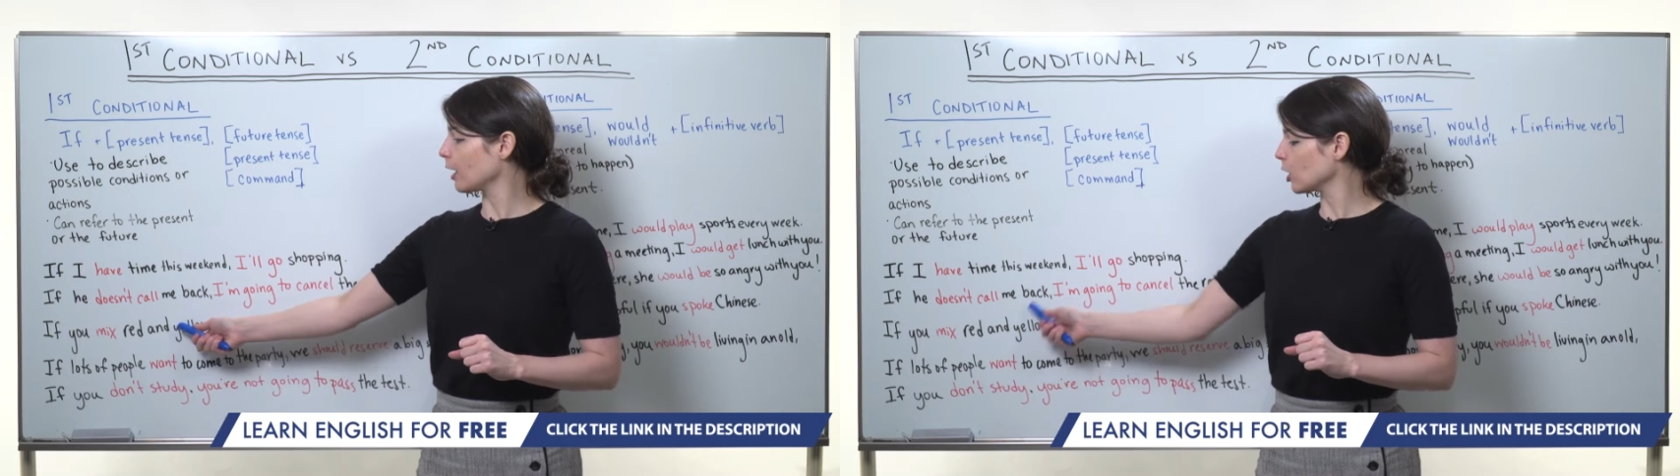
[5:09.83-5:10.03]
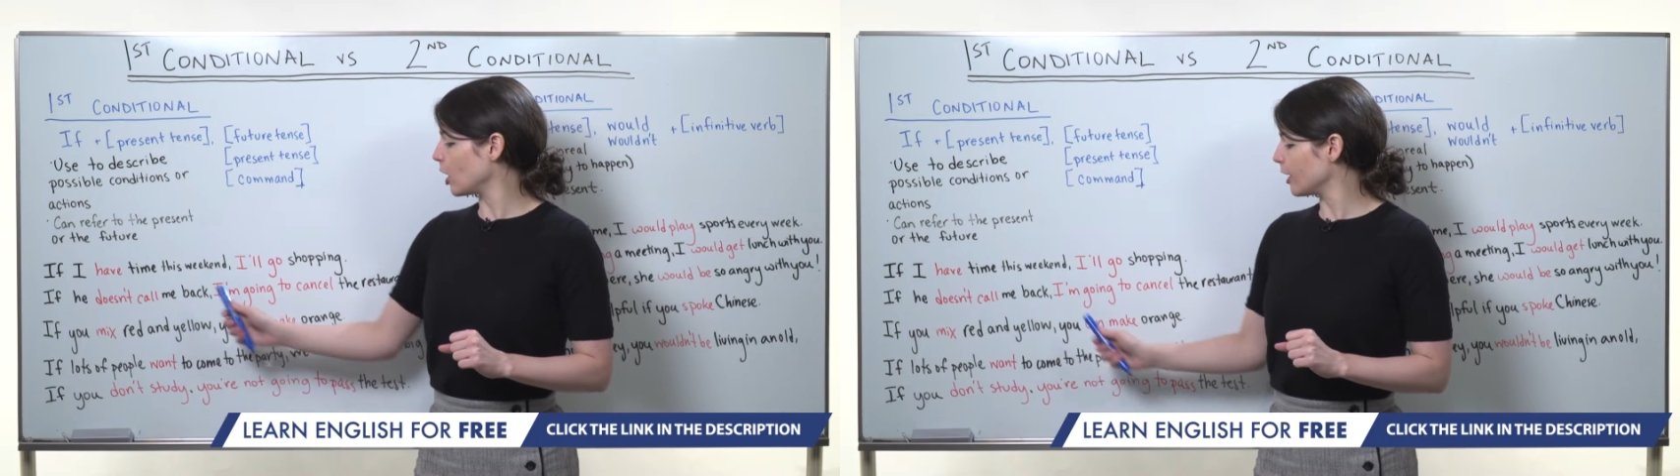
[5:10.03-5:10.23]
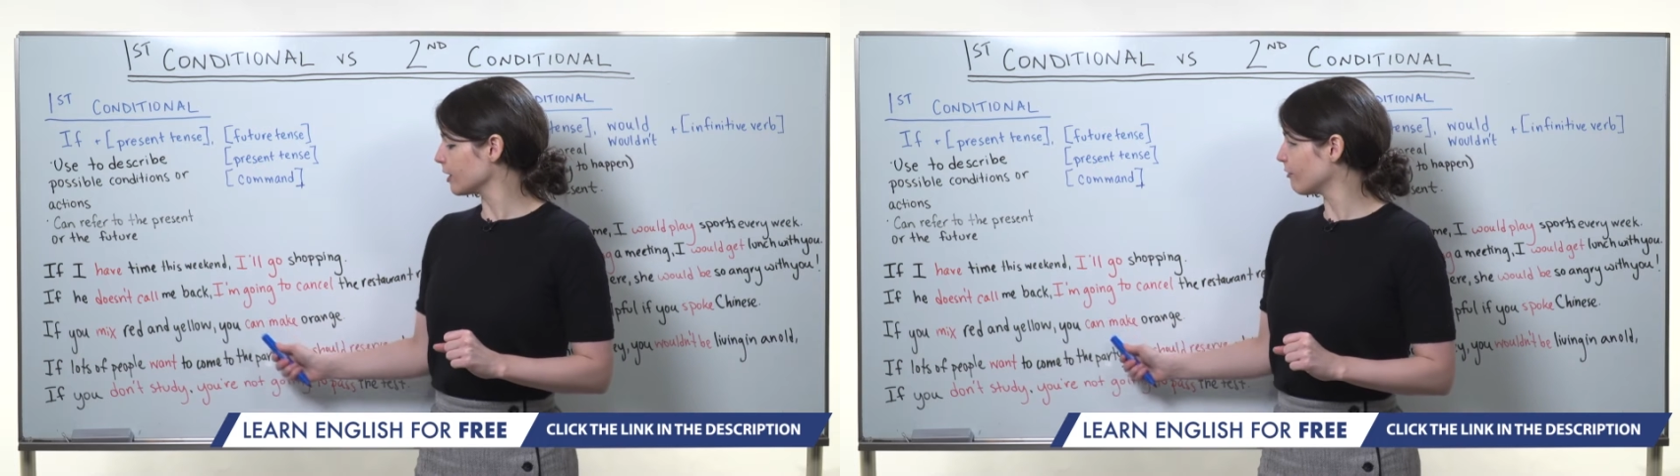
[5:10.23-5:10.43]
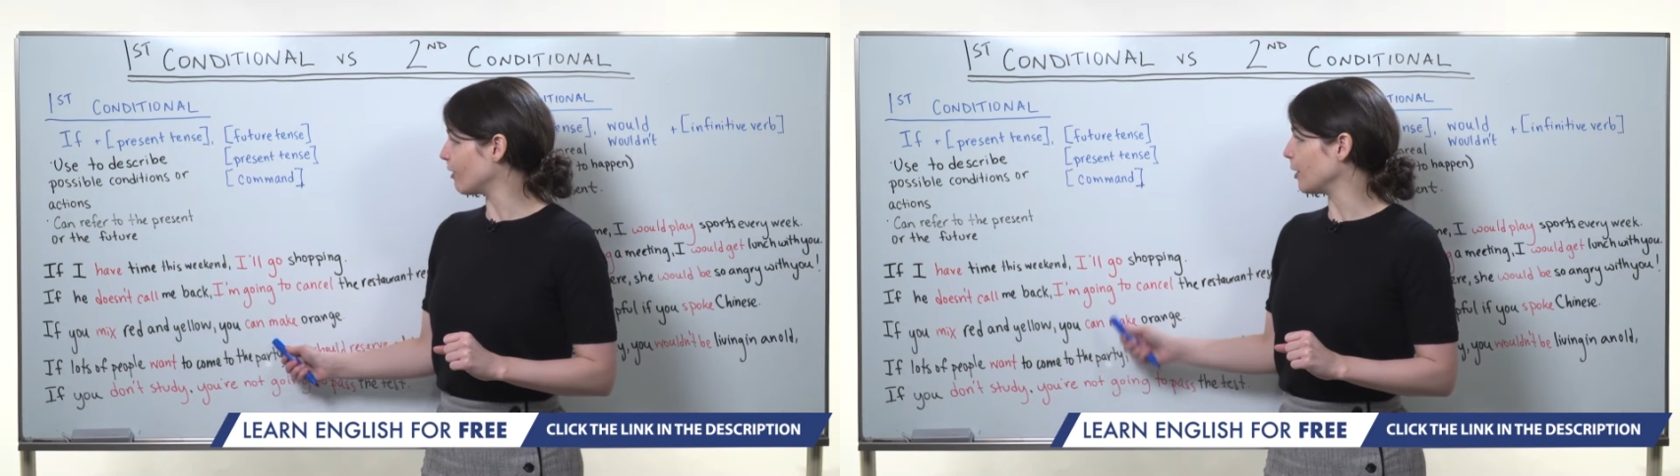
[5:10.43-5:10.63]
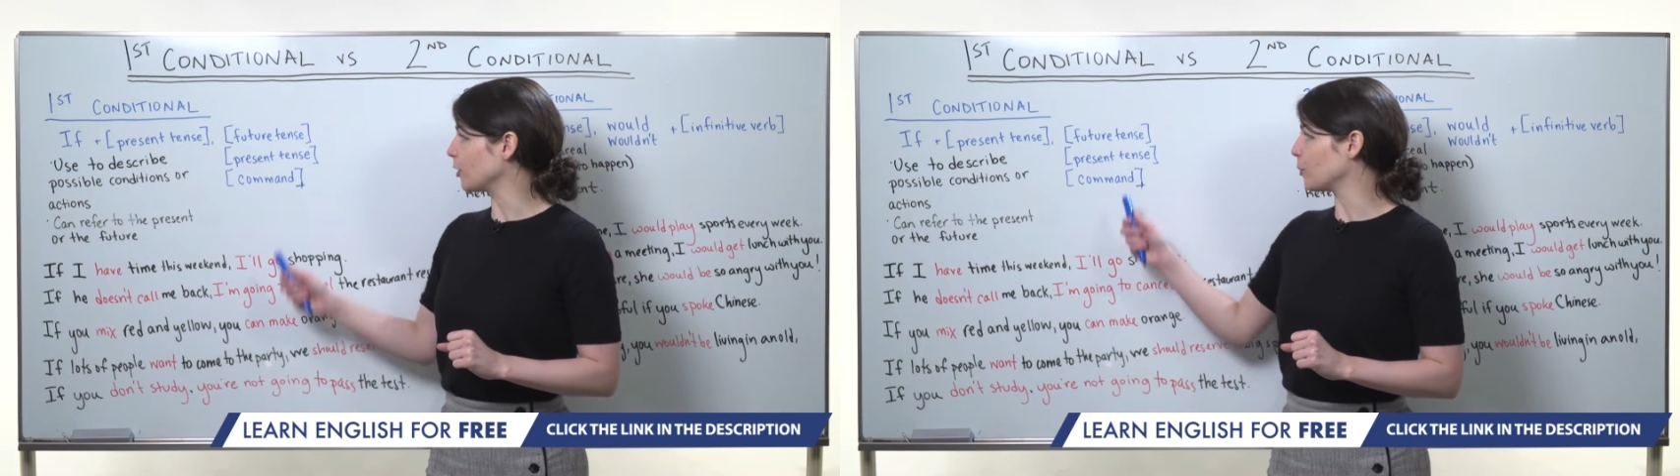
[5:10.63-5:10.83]
clause
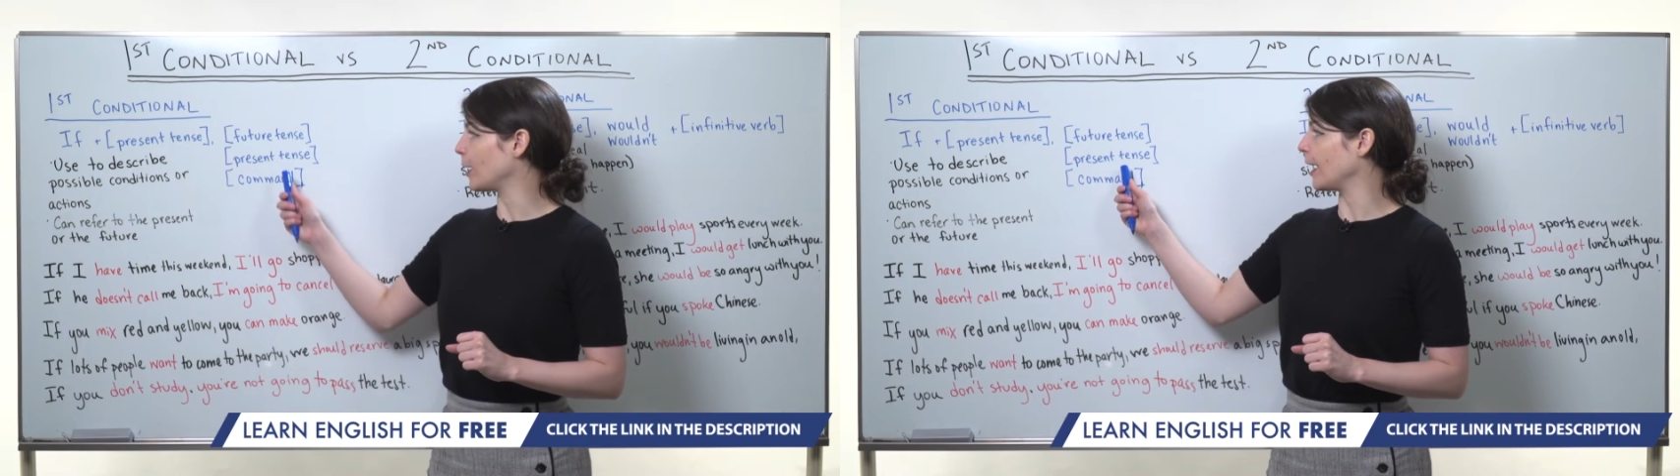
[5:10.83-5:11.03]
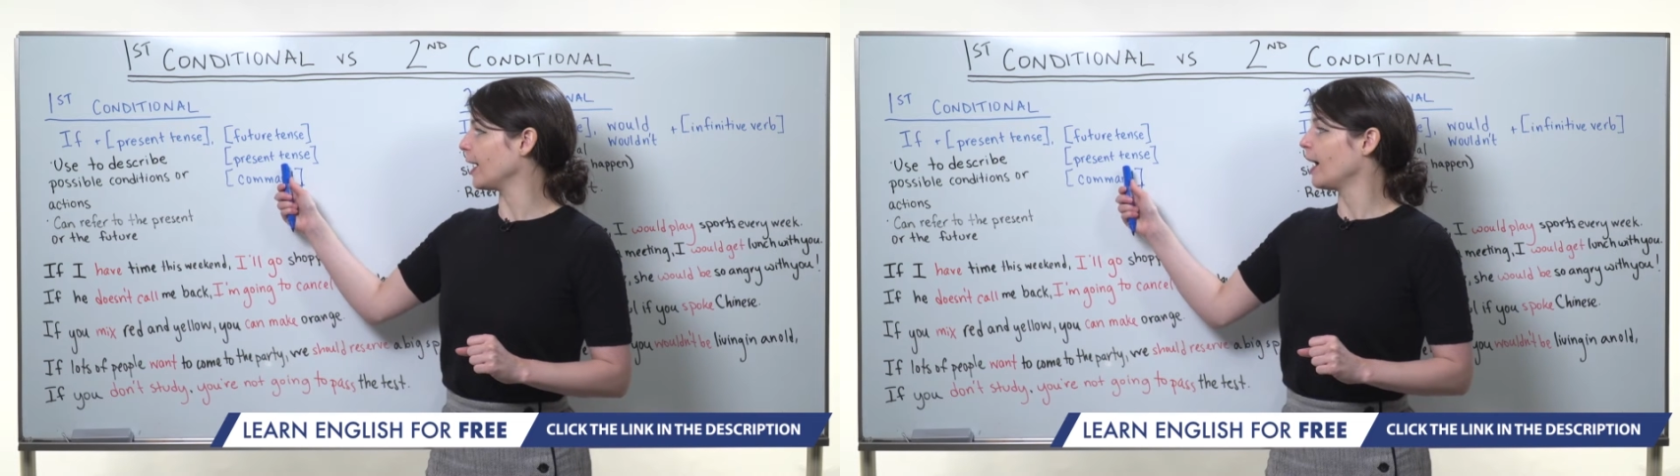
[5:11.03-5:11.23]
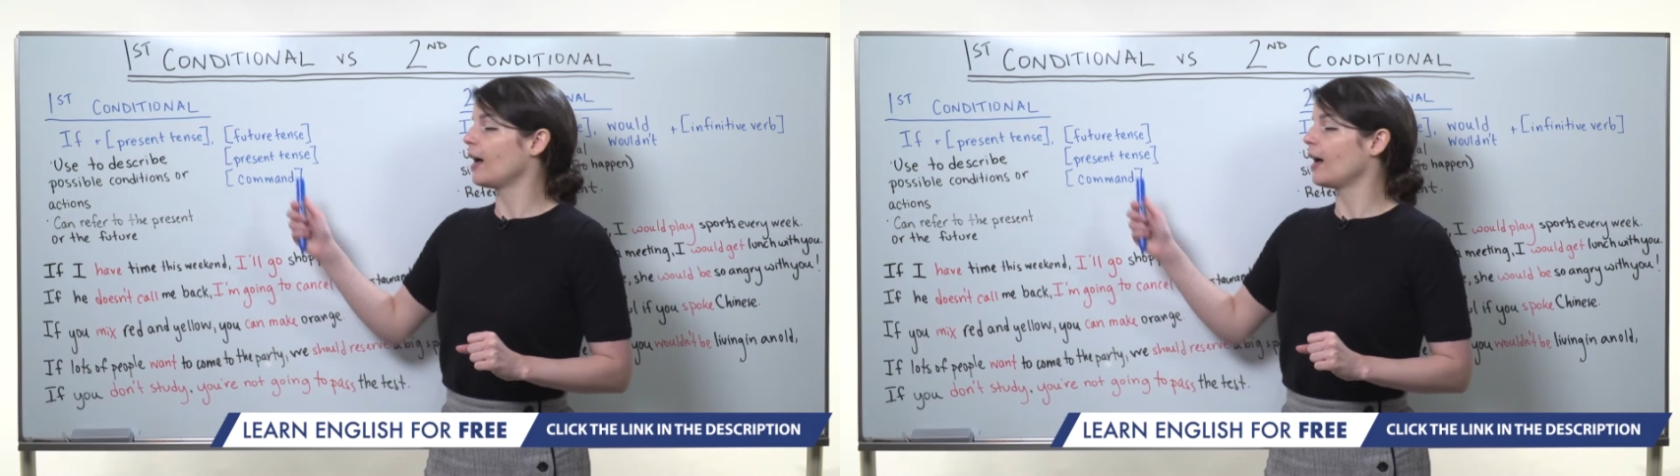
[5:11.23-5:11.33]
followed by